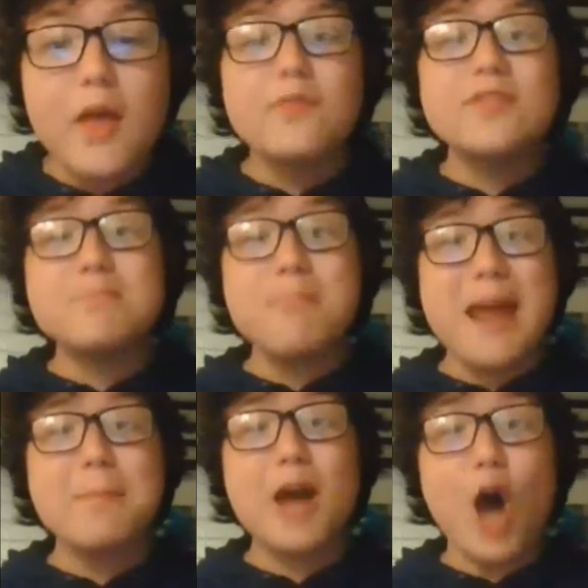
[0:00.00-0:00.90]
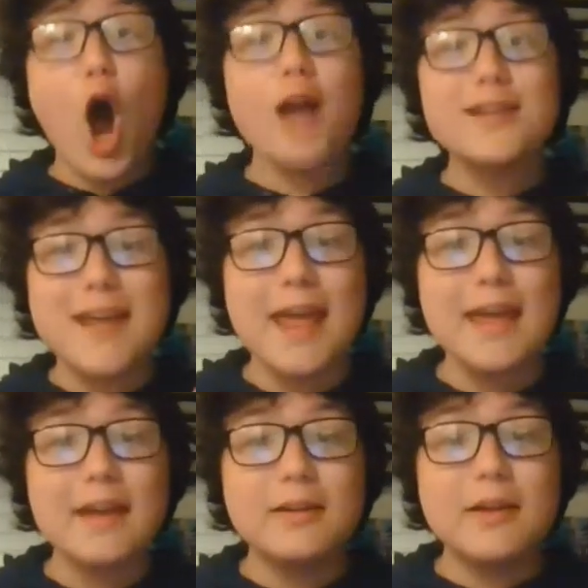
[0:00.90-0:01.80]
This may be a hot
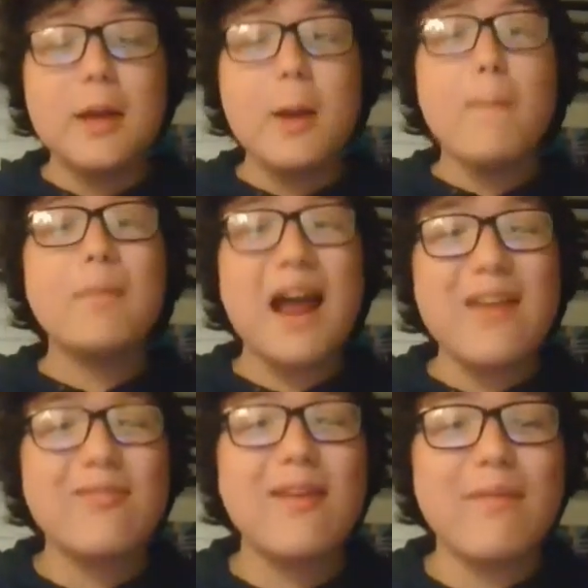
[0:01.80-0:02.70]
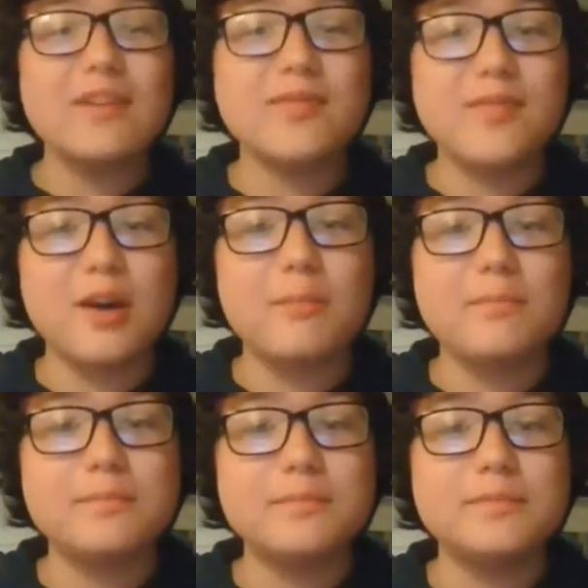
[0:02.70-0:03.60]
take, but I found this film,
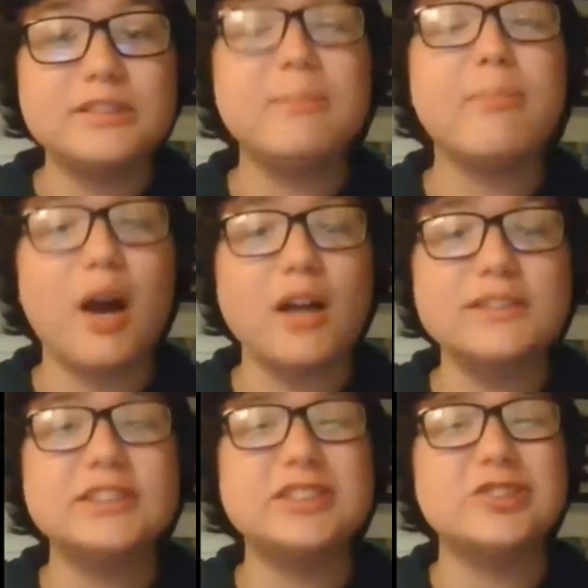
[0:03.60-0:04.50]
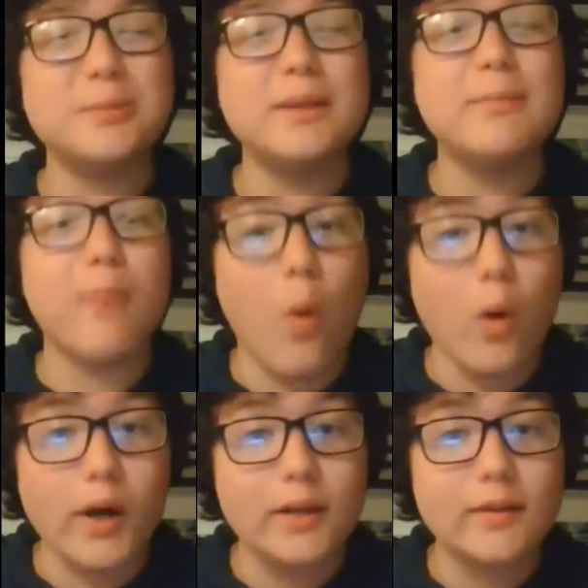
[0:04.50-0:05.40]
some parts, extremely
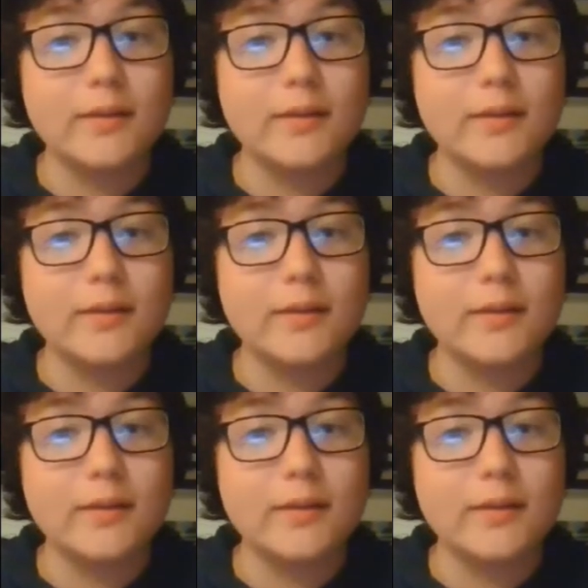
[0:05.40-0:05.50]
boring.